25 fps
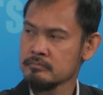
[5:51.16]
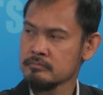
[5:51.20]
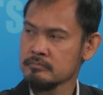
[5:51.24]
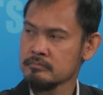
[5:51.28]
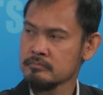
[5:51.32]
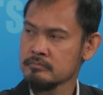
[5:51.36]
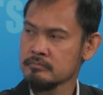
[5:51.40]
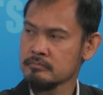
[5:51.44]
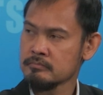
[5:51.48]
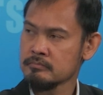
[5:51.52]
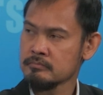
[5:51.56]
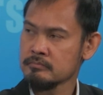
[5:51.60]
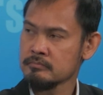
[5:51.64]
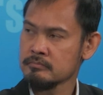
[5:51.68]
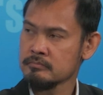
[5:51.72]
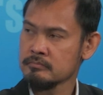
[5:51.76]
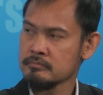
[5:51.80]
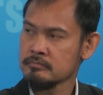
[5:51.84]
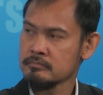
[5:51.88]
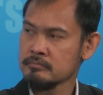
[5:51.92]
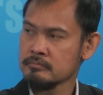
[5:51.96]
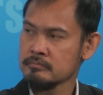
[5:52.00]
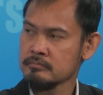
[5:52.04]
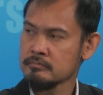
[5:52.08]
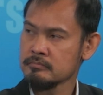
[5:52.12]

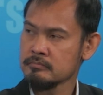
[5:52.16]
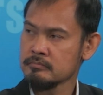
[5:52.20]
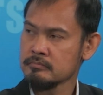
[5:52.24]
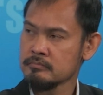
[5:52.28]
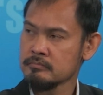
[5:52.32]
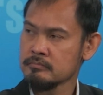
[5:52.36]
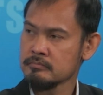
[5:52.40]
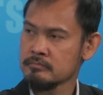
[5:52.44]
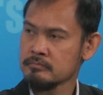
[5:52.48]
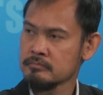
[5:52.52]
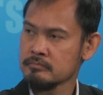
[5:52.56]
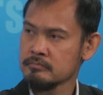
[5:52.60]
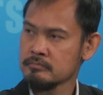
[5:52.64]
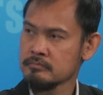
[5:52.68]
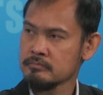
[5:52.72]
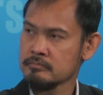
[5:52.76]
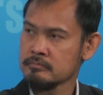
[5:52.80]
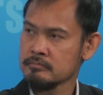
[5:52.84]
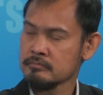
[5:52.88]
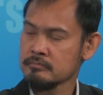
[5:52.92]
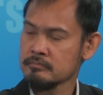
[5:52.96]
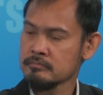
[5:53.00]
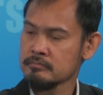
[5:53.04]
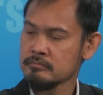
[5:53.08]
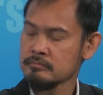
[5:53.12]

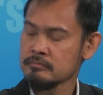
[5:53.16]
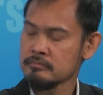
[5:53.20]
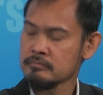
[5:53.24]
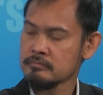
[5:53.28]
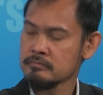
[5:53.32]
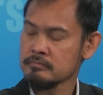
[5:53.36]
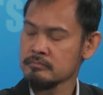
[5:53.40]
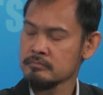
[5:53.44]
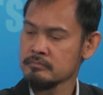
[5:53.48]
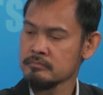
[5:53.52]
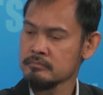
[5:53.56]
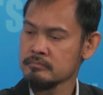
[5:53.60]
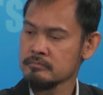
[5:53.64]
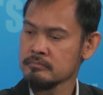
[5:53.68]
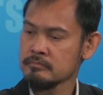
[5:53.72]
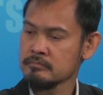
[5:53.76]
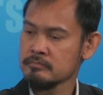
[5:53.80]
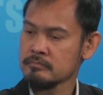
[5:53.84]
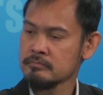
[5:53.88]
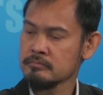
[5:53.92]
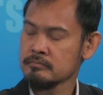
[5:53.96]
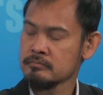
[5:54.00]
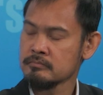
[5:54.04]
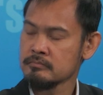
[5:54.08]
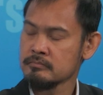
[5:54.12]

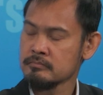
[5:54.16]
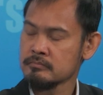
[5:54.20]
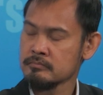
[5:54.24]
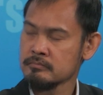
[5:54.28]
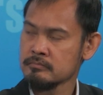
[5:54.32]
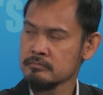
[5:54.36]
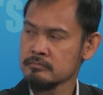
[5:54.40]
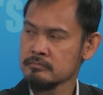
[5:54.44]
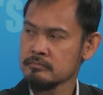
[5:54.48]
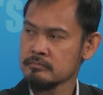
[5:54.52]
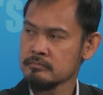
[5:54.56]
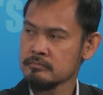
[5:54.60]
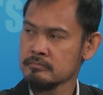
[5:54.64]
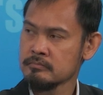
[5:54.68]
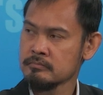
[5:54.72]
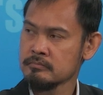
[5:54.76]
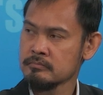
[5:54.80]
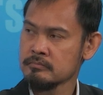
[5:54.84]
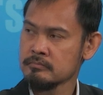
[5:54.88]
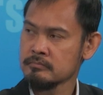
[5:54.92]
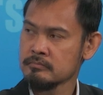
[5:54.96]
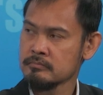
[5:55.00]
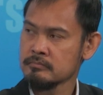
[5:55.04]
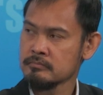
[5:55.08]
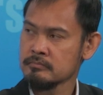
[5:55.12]

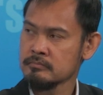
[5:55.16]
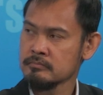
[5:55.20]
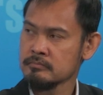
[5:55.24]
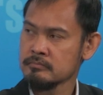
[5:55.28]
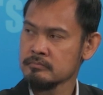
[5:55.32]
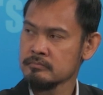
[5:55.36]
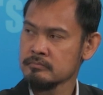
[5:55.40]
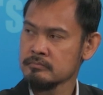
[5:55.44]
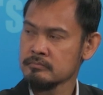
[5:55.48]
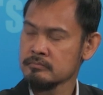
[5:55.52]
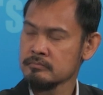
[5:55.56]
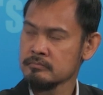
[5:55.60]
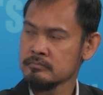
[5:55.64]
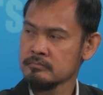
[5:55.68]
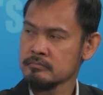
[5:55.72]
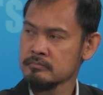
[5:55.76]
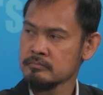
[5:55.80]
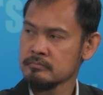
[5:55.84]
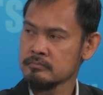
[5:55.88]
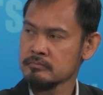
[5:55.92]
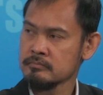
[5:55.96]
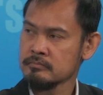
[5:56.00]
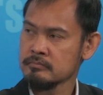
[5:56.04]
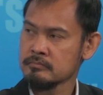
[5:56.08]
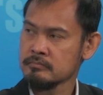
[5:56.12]

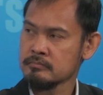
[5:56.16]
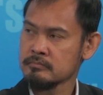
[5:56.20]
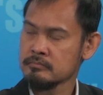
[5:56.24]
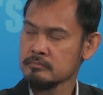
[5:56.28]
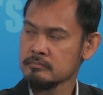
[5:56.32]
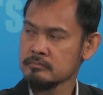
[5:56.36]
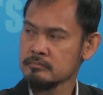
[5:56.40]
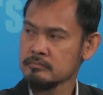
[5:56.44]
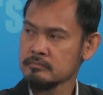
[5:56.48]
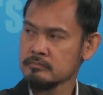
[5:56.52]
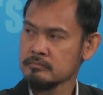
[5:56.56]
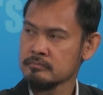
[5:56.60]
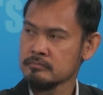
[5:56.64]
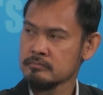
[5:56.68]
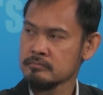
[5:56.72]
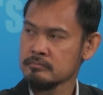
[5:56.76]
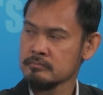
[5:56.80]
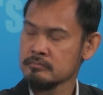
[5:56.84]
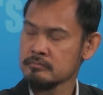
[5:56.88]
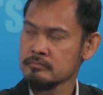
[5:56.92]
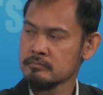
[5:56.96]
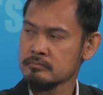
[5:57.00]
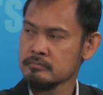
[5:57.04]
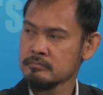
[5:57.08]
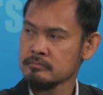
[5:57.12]

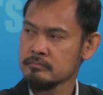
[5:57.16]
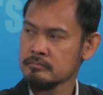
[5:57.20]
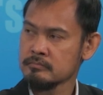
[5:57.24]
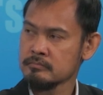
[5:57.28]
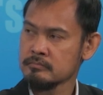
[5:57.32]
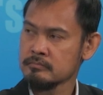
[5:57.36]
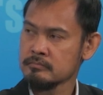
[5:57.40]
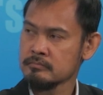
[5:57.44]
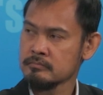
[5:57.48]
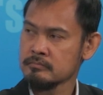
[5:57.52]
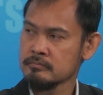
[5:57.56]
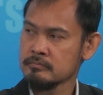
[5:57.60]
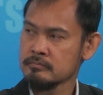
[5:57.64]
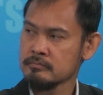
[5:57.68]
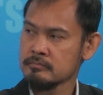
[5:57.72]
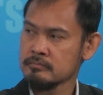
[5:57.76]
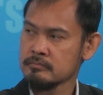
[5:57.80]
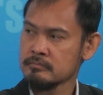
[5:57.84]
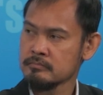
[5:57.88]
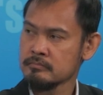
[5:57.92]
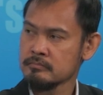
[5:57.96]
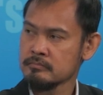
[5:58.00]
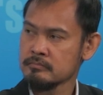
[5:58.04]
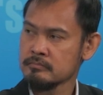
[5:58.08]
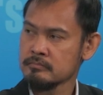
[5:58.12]

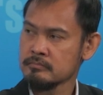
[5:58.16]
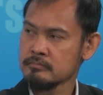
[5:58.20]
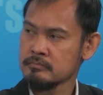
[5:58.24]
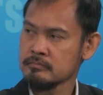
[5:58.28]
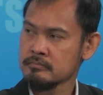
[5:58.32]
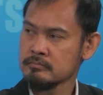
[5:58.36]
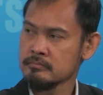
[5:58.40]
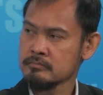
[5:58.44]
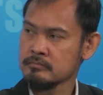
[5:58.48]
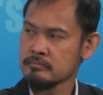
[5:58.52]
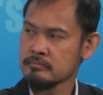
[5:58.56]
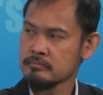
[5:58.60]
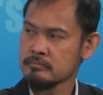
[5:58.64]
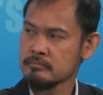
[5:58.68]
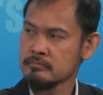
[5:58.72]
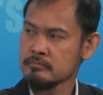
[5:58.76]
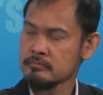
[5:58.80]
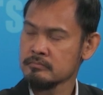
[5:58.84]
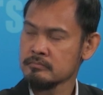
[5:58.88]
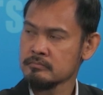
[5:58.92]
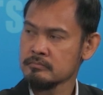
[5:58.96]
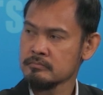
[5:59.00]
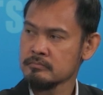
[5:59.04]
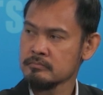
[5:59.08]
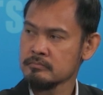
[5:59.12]
This person isn't speaking.